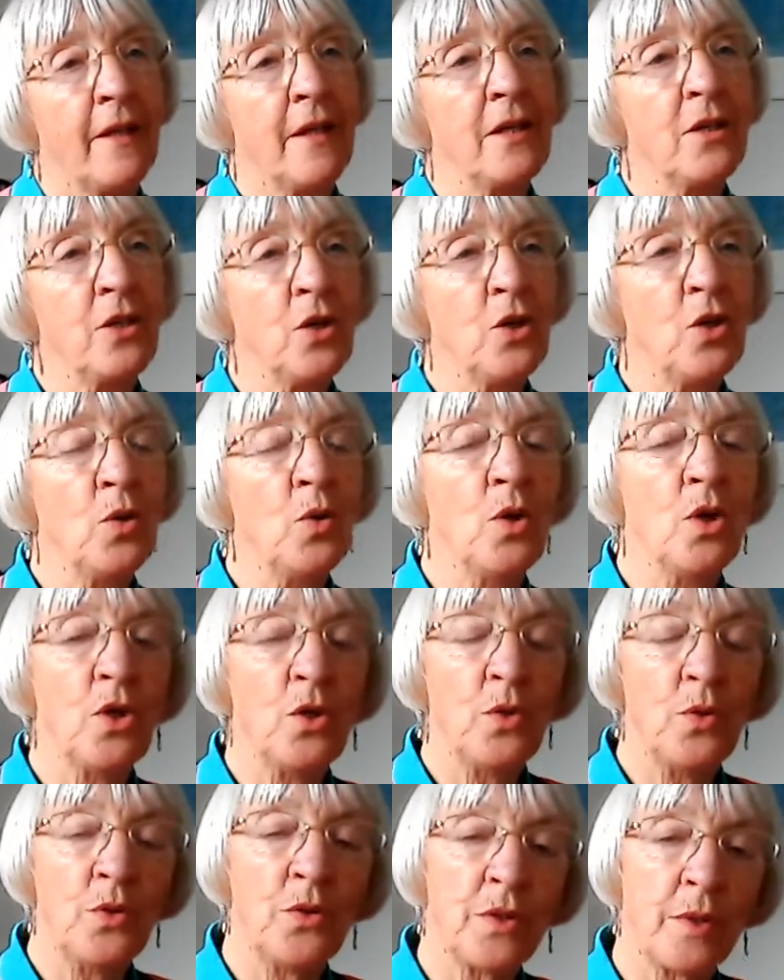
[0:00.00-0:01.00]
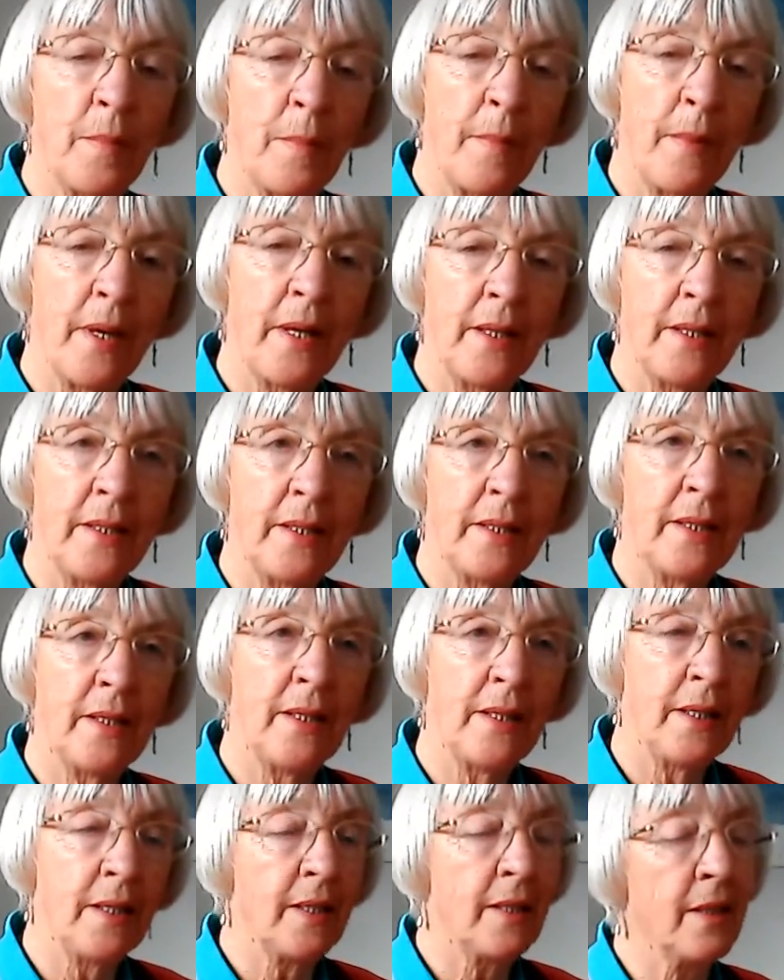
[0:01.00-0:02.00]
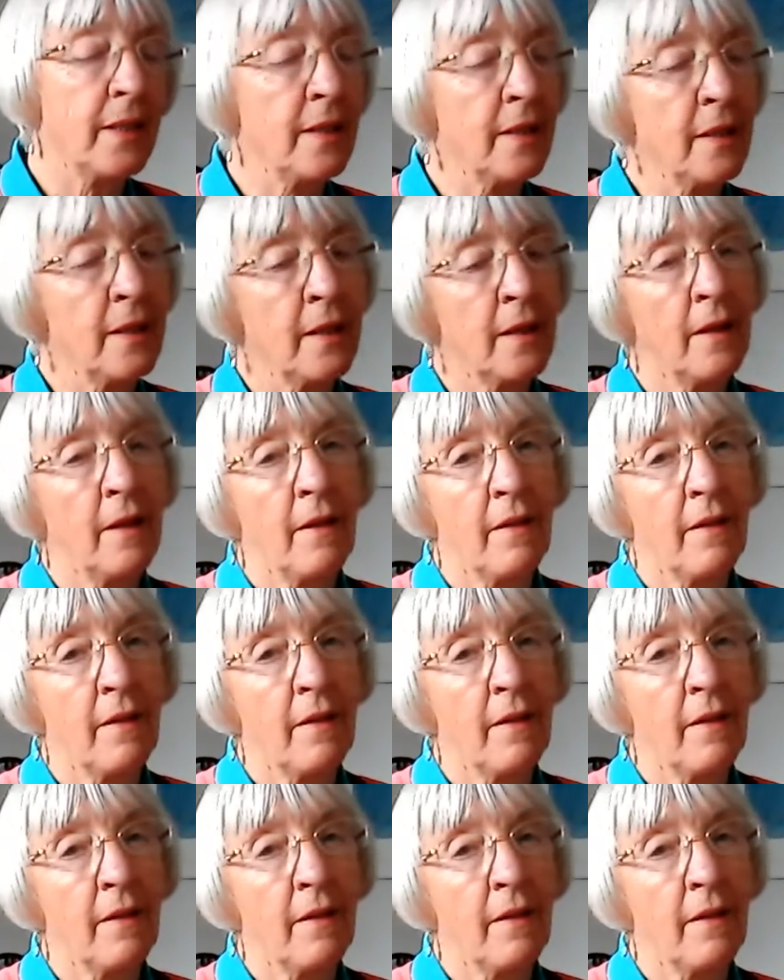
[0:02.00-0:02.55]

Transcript: then you lose the money,